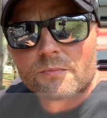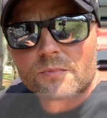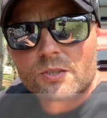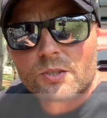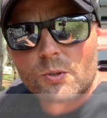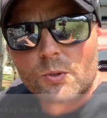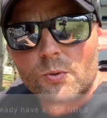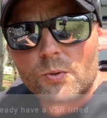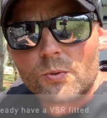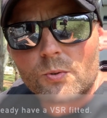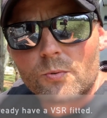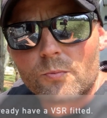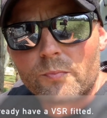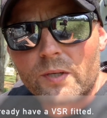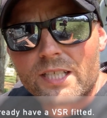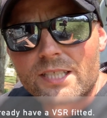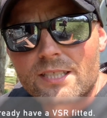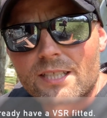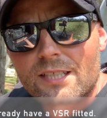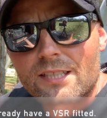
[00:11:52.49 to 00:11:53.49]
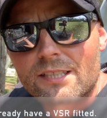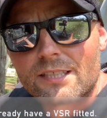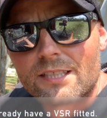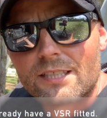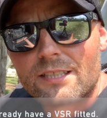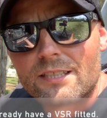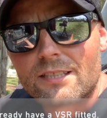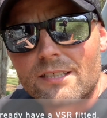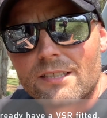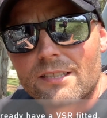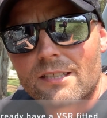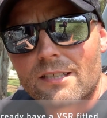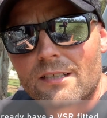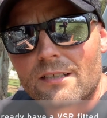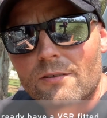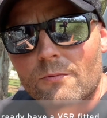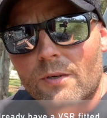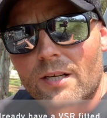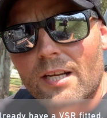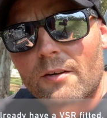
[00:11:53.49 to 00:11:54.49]
to basically,
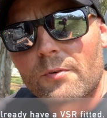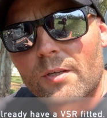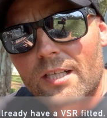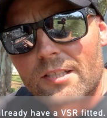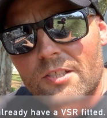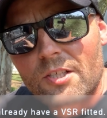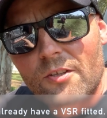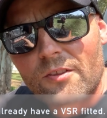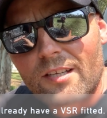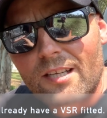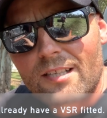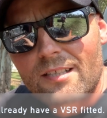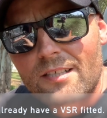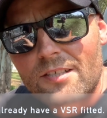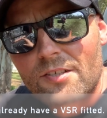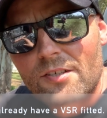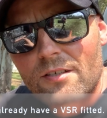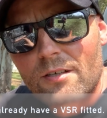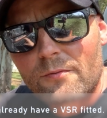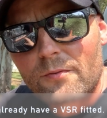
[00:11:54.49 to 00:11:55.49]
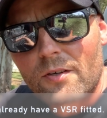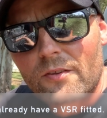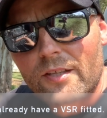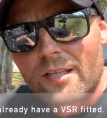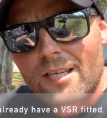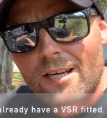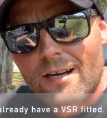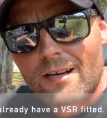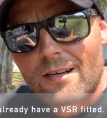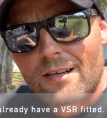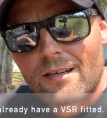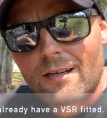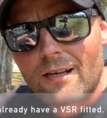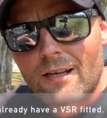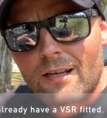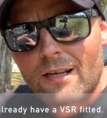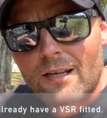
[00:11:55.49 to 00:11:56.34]
whenever I turn the ignition off on the car,